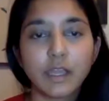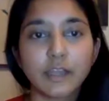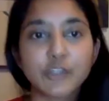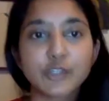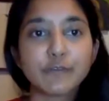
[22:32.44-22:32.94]
And
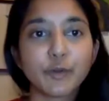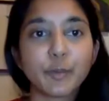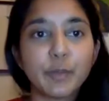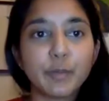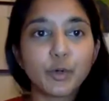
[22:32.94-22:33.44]
actually, for
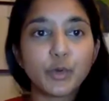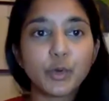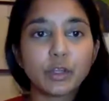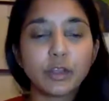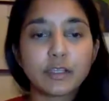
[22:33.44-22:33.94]
people who
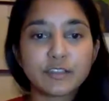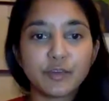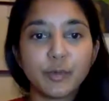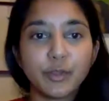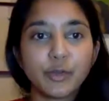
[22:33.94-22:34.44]
are less
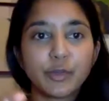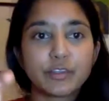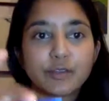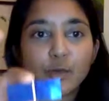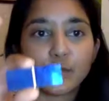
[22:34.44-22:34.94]
familiar with
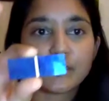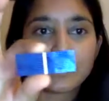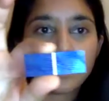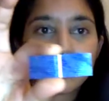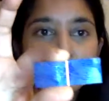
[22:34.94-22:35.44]
solar
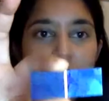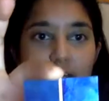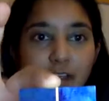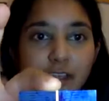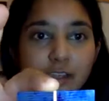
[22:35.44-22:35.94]
cells,
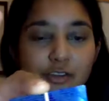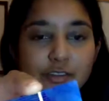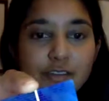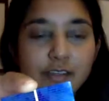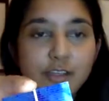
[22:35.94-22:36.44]
like
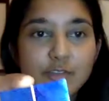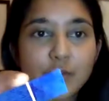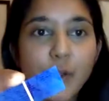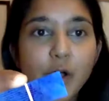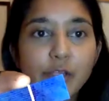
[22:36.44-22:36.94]
here's
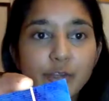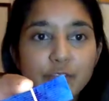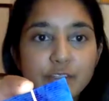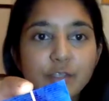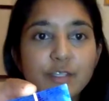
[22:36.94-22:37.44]
a
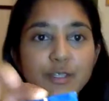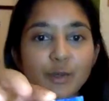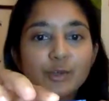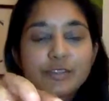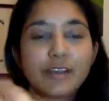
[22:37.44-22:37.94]
polycrystalline
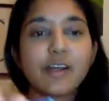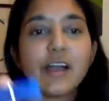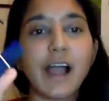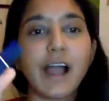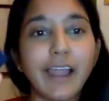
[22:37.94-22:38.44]
solar cell.
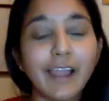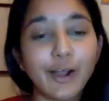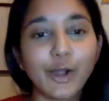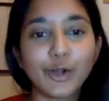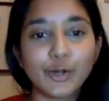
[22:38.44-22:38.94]

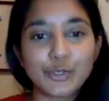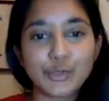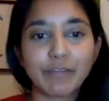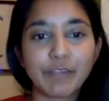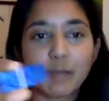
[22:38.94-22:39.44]
I also
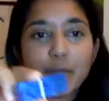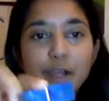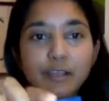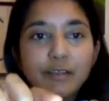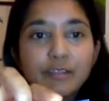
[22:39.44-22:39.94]
have like a
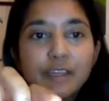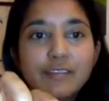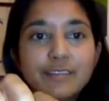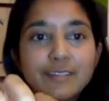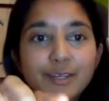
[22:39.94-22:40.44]
bucket of
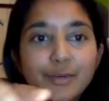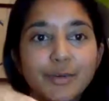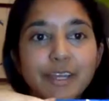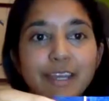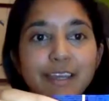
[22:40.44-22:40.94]
these,
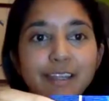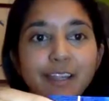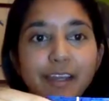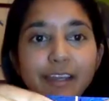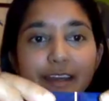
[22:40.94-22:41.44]
so
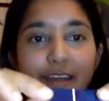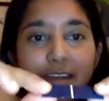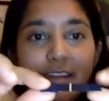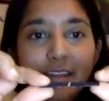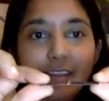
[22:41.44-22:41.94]
like
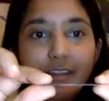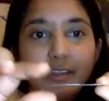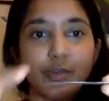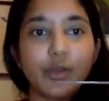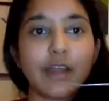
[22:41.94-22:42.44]

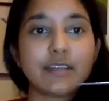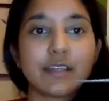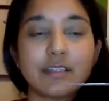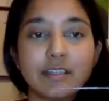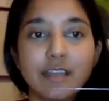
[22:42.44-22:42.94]
you guys
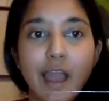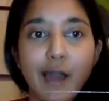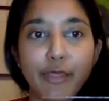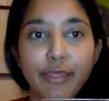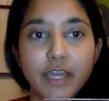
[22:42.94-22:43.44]
can see
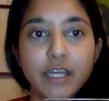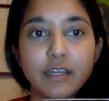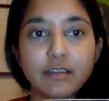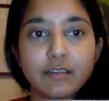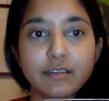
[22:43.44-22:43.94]
how thin it
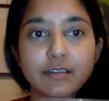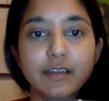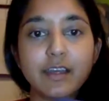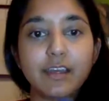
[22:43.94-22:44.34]
is.